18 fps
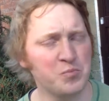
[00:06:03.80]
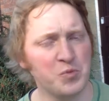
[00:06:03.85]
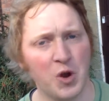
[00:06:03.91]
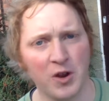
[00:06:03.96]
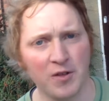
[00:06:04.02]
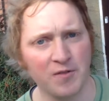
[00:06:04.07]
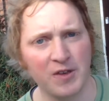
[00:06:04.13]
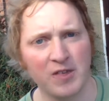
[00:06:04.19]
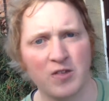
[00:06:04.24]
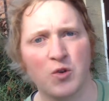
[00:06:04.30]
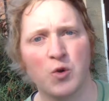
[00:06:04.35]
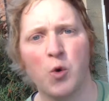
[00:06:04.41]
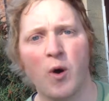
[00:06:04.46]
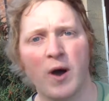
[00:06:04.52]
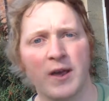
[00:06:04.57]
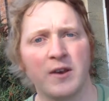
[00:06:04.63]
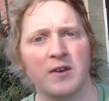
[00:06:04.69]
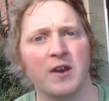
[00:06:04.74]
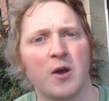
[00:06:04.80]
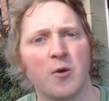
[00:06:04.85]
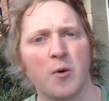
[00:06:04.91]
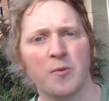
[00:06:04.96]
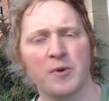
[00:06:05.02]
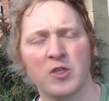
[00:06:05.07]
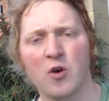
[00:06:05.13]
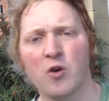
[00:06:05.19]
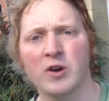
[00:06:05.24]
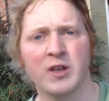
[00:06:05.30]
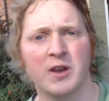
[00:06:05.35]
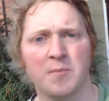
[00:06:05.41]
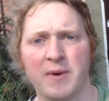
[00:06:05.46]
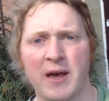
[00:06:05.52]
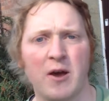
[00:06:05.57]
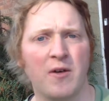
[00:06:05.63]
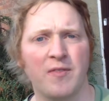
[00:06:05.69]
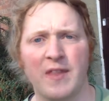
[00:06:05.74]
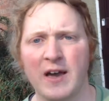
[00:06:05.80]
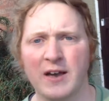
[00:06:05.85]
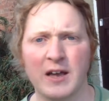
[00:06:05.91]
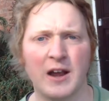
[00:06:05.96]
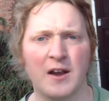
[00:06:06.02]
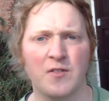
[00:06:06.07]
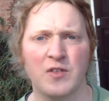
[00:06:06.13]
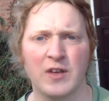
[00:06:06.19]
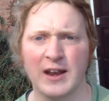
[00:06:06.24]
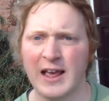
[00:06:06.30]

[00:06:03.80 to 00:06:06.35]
none of us quite know what we're talking about and that kind of thing,